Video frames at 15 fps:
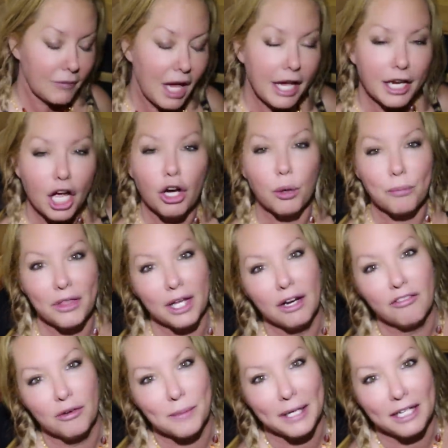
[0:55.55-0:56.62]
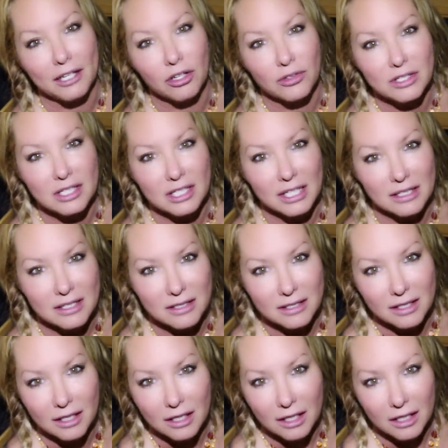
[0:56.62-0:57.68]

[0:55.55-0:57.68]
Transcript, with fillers: And I hope that everybody else gets,